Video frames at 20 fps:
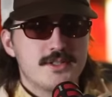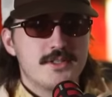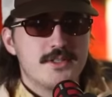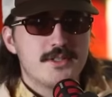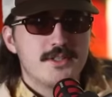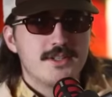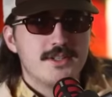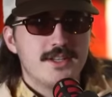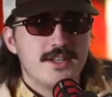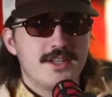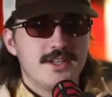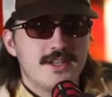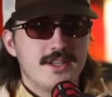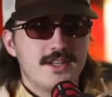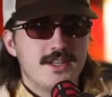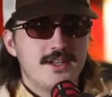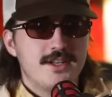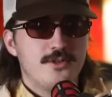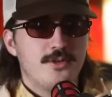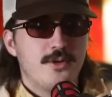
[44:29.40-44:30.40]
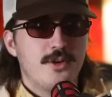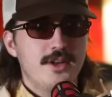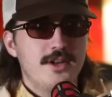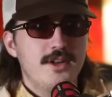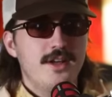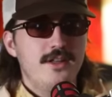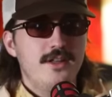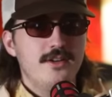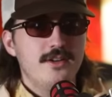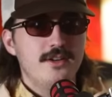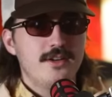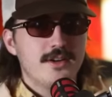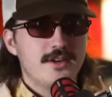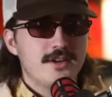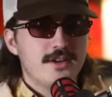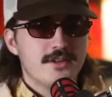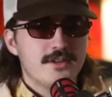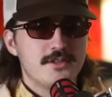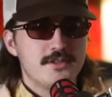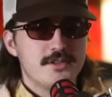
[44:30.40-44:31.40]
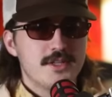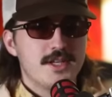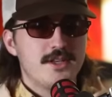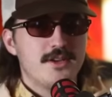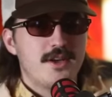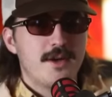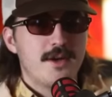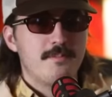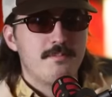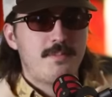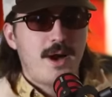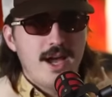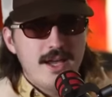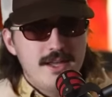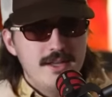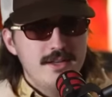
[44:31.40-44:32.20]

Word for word: yeah, getting twenty dollar hookers that you can bite,